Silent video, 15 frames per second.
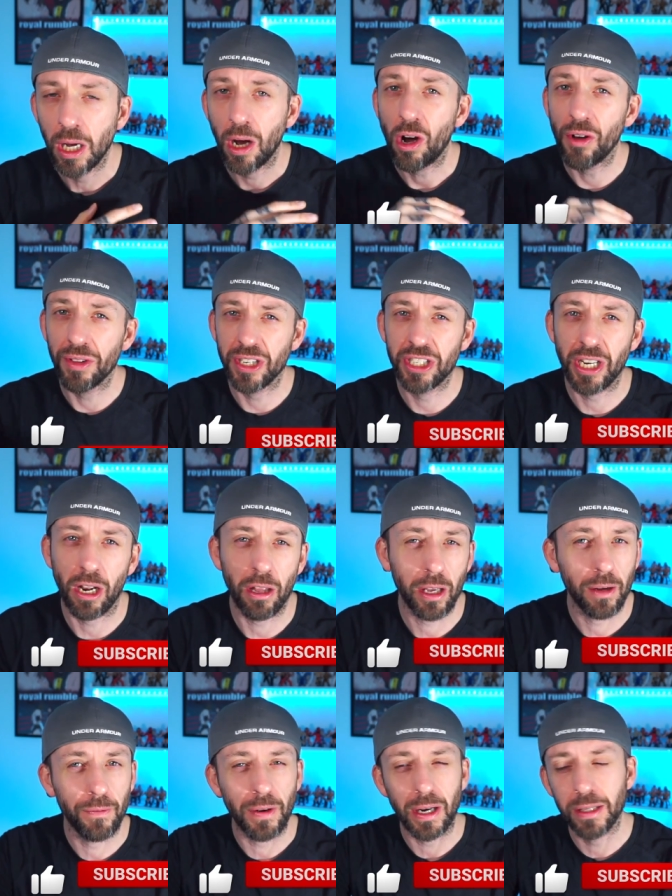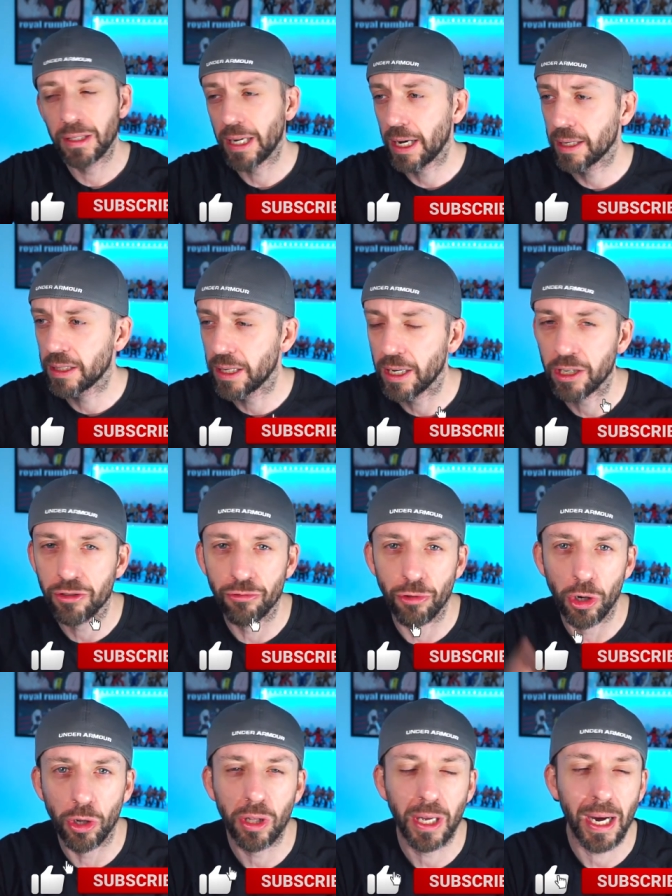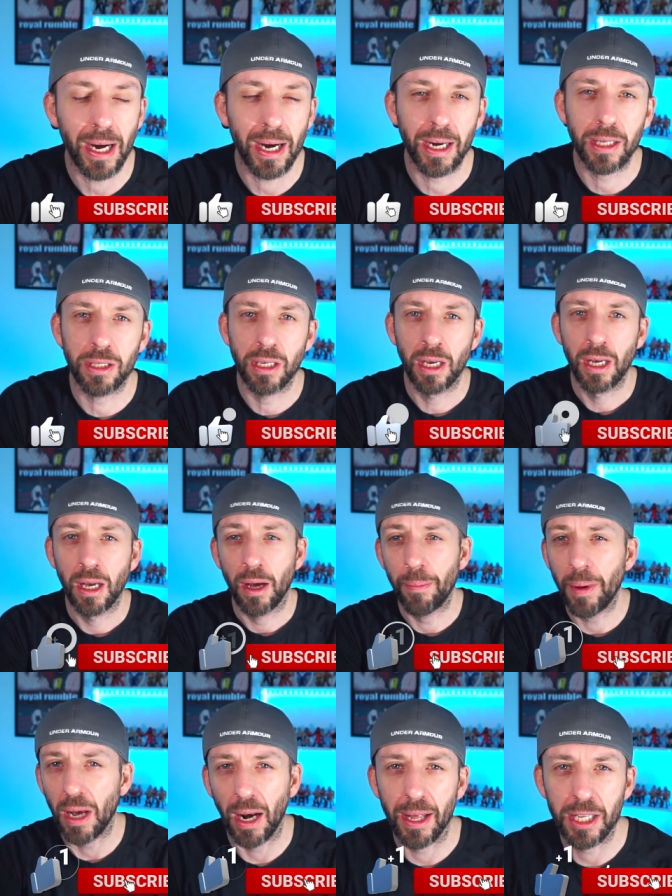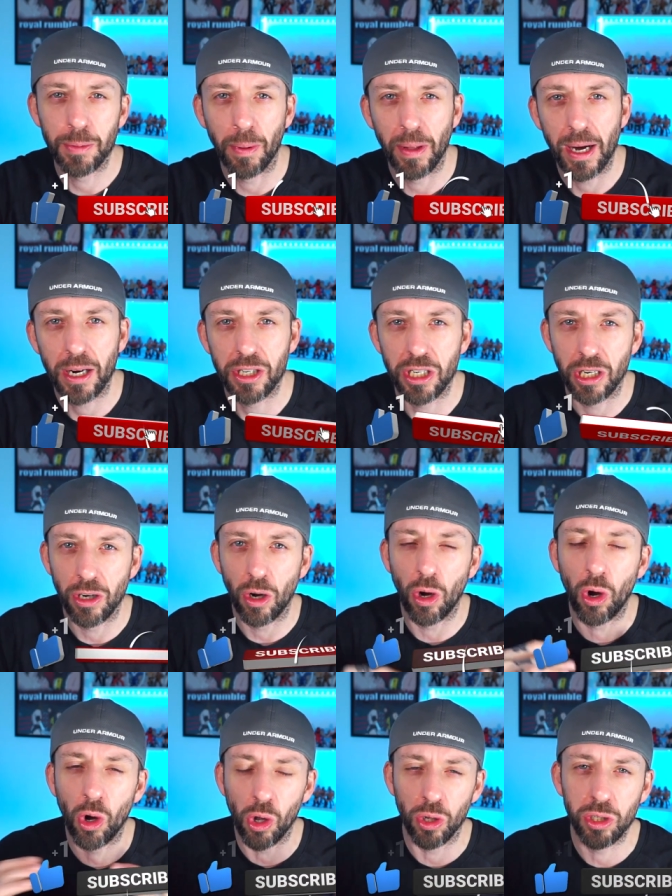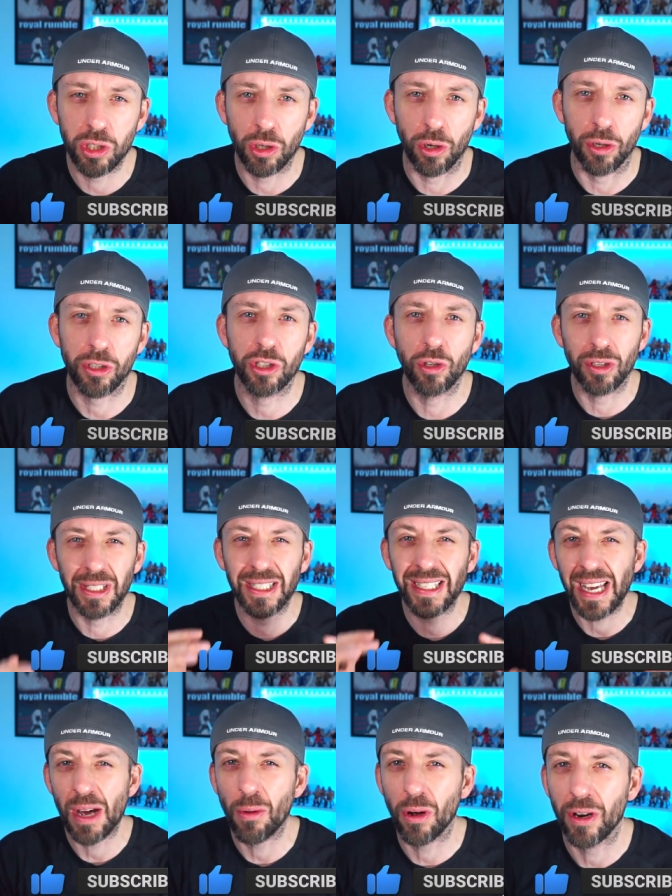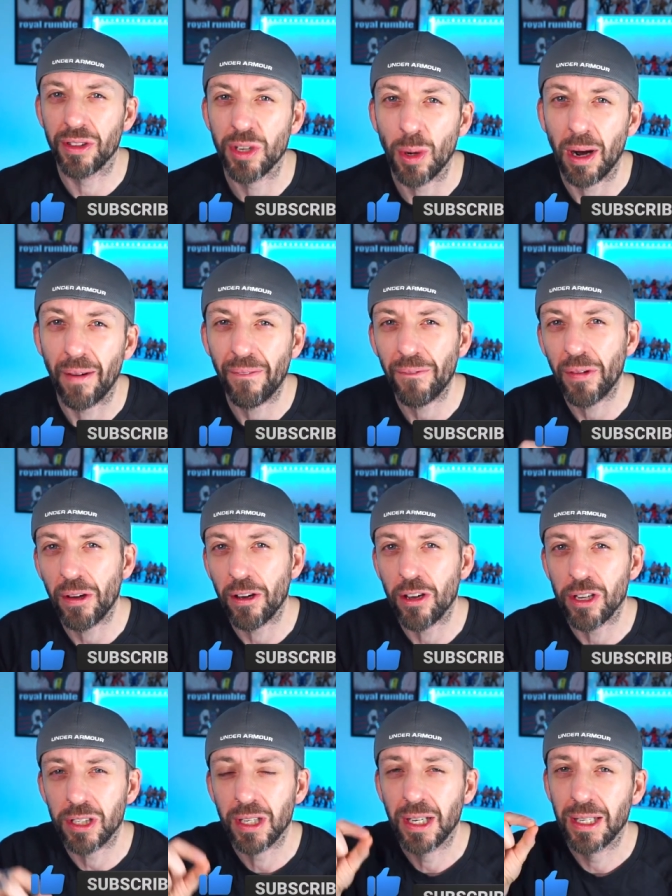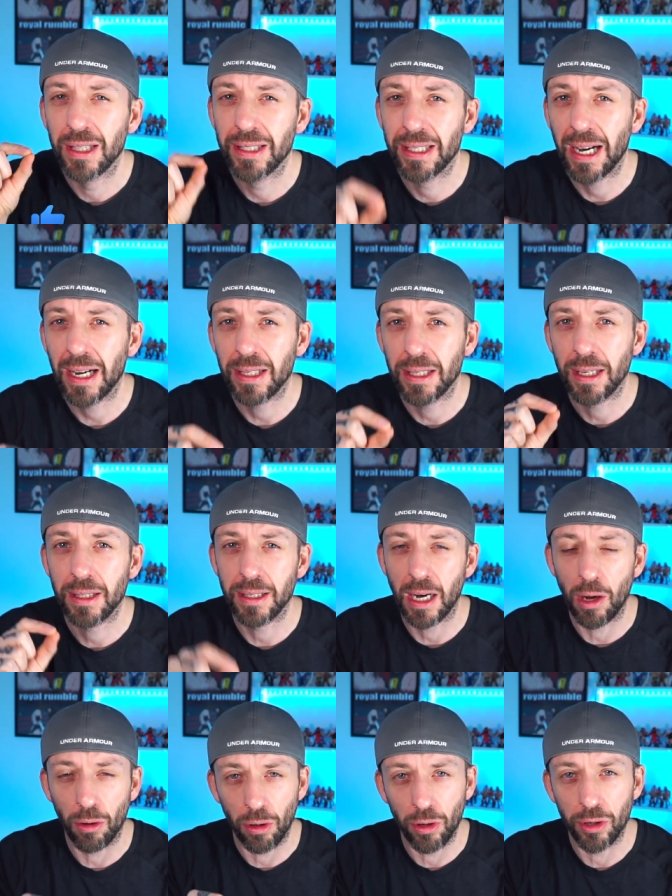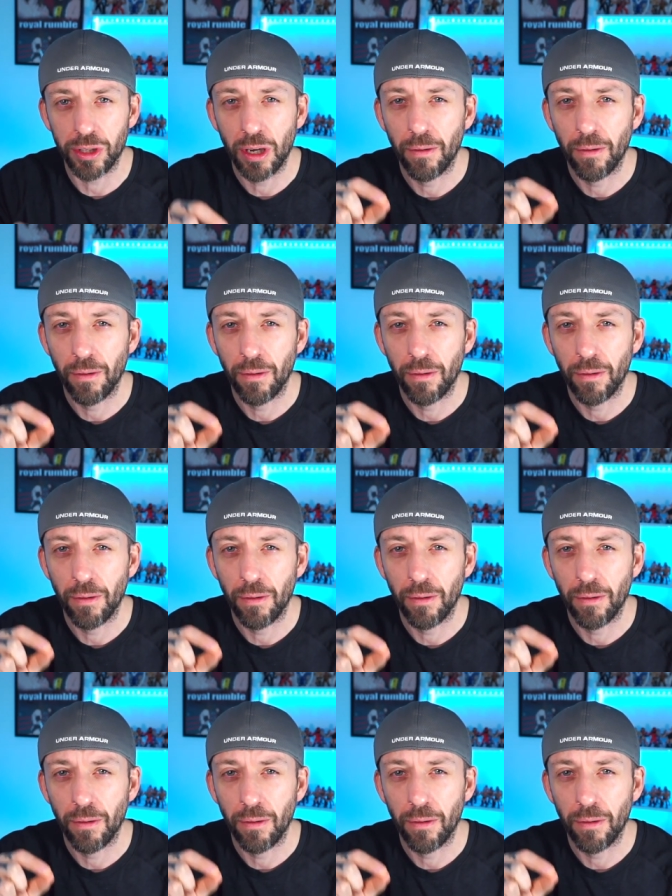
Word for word: On this channel you can find tactics, role guides, bit of let's play action, all sorts. So today we're going to do our first tactic download